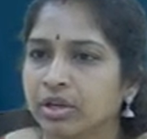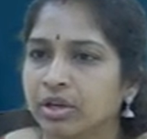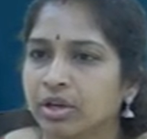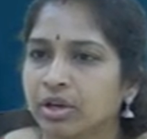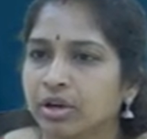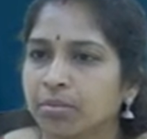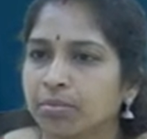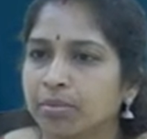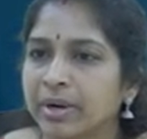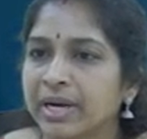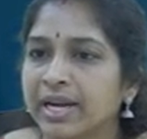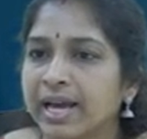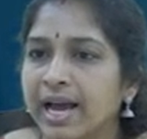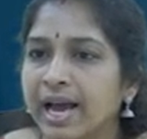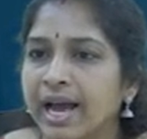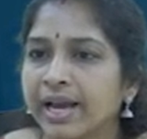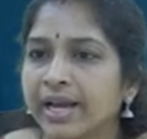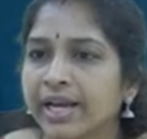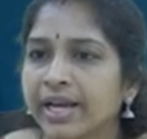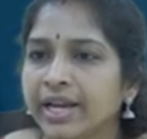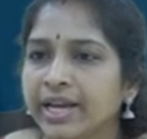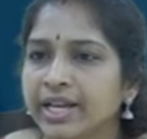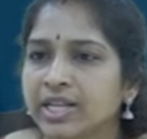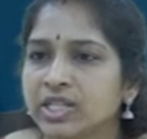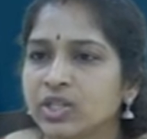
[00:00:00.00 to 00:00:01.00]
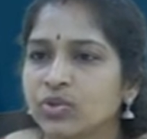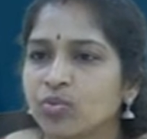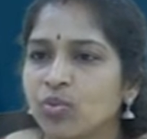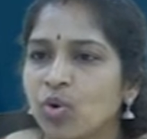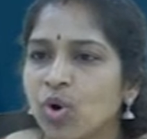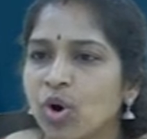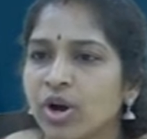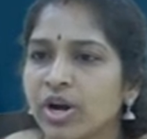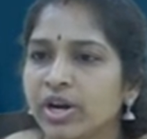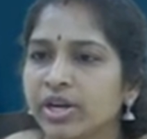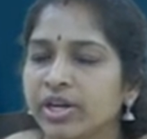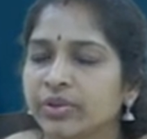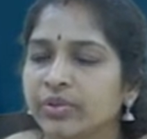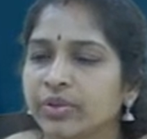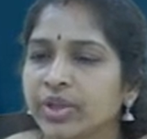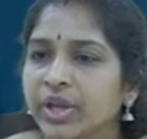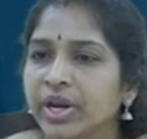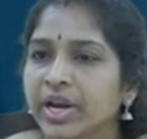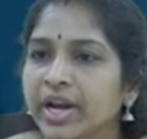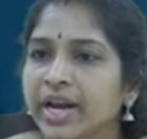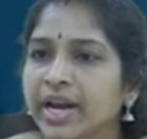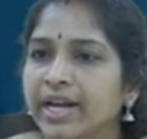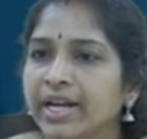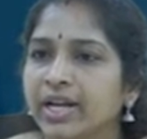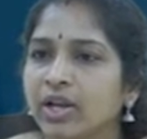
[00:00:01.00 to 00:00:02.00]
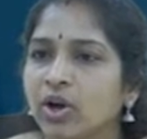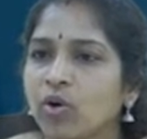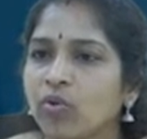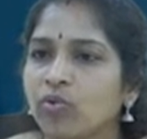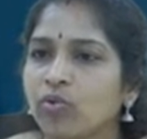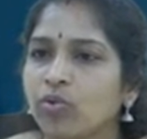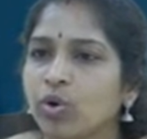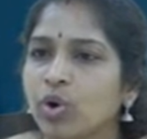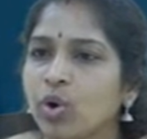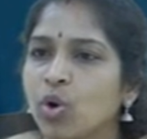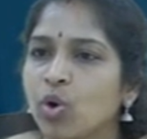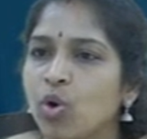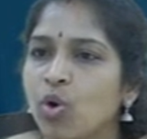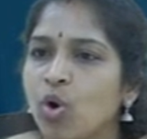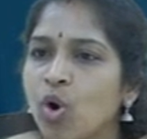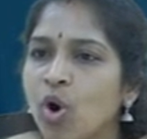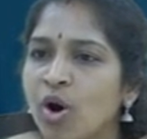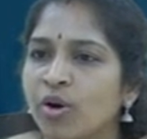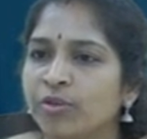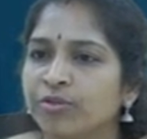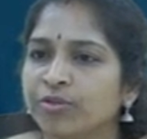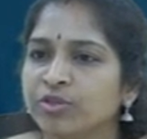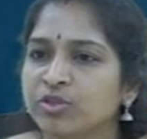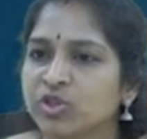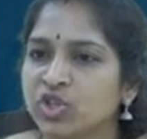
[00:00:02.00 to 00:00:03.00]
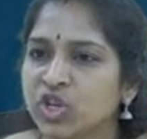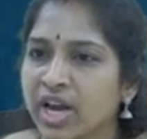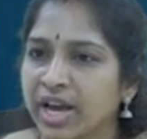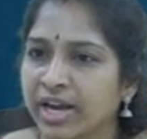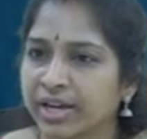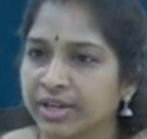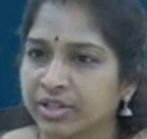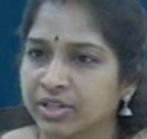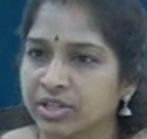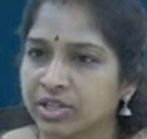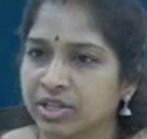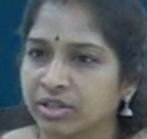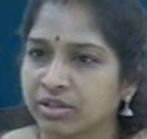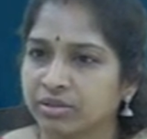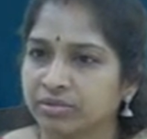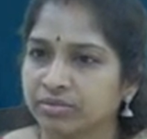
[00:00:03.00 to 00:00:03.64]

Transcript: But I is what? The rate of flow of charge.